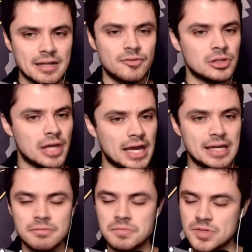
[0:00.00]
And if you
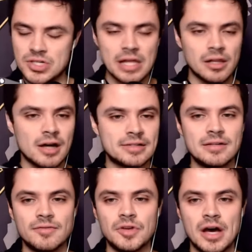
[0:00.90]
like it, stay locked
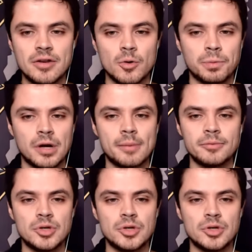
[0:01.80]
in. If not, no problem.